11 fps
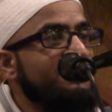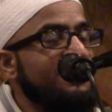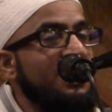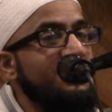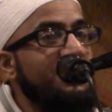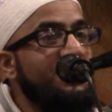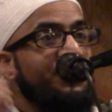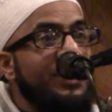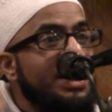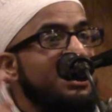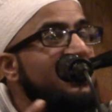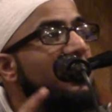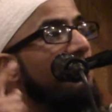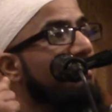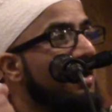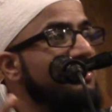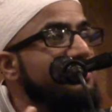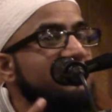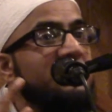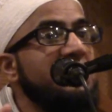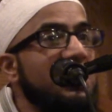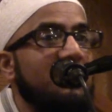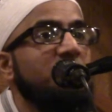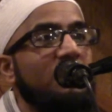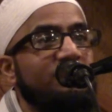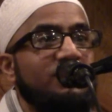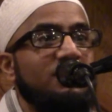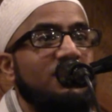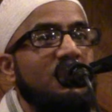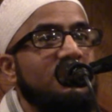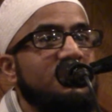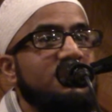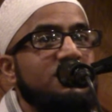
That thinking about the ni'mah of Allah,